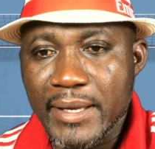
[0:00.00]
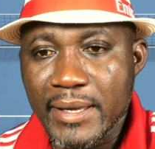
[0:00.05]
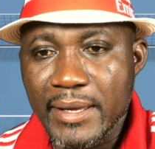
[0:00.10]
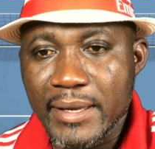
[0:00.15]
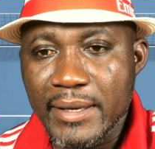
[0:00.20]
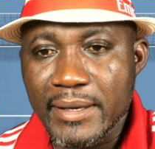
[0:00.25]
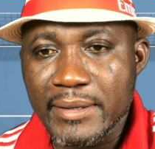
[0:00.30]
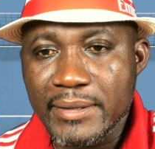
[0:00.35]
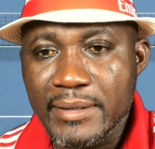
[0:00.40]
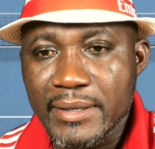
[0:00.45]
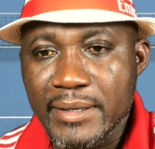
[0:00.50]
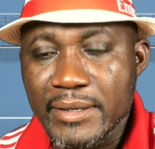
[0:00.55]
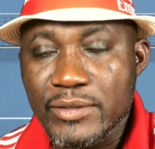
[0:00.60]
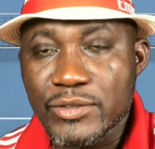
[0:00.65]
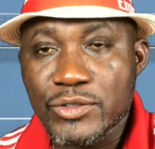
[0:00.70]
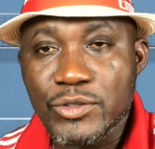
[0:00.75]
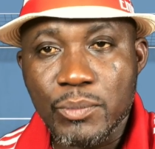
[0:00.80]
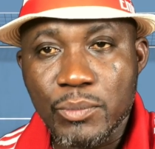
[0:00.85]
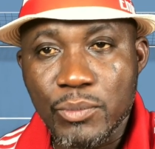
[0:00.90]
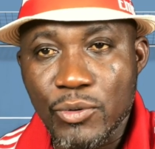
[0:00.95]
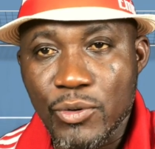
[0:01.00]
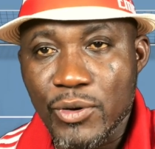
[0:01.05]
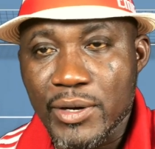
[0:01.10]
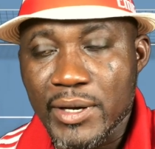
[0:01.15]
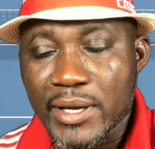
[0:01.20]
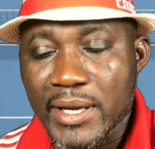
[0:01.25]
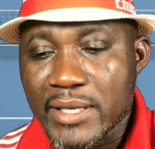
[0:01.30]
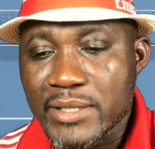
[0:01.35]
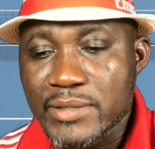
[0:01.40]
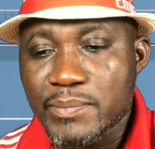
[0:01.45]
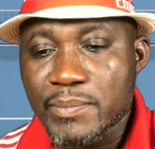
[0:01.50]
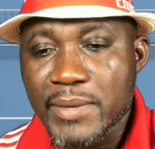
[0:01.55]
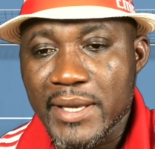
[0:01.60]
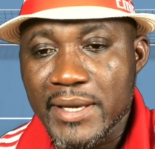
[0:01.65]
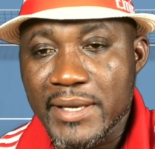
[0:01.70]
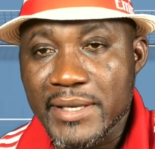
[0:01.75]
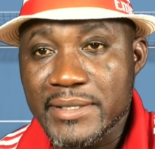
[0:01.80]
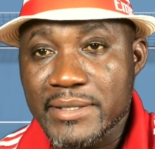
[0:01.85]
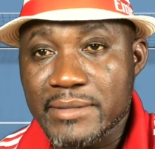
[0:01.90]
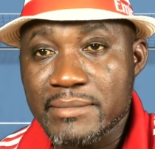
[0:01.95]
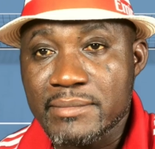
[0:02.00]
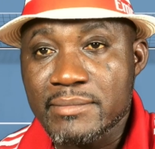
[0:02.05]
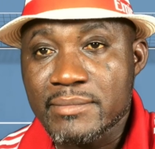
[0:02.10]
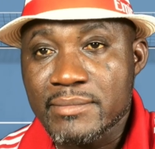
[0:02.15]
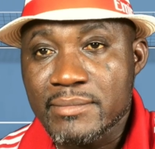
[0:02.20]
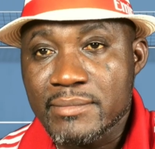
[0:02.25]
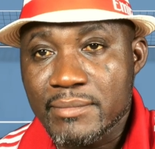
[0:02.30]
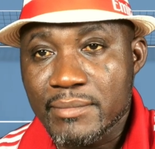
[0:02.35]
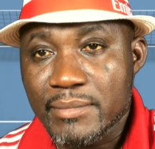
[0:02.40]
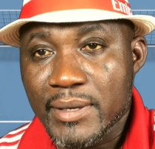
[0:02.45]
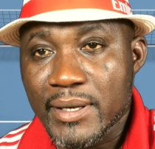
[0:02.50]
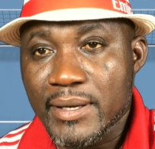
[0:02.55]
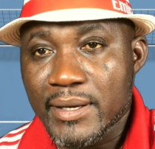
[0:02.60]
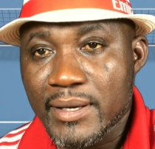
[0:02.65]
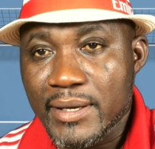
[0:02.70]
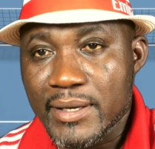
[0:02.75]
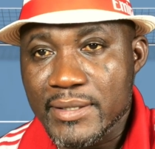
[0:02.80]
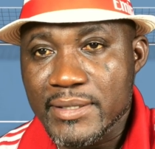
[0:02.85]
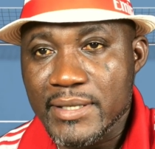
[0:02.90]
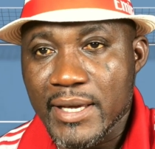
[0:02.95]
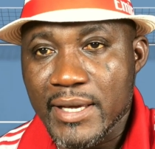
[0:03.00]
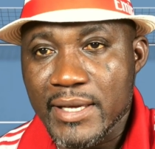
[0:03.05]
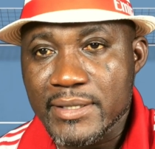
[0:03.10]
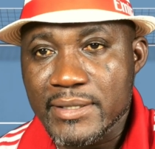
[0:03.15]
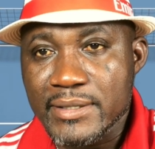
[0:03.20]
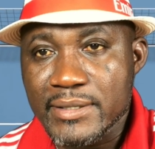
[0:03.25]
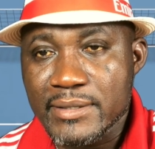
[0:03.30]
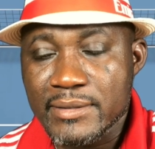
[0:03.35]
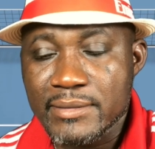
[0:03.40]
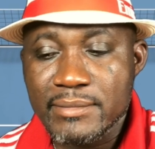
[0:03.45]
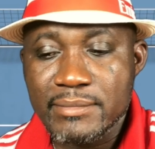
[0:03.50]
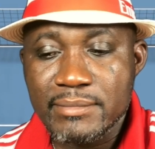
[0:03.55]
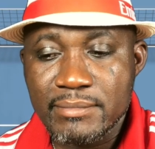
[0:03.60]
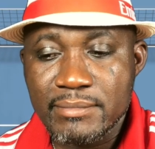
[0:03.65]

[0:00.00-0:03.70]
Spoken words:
and can support as many players as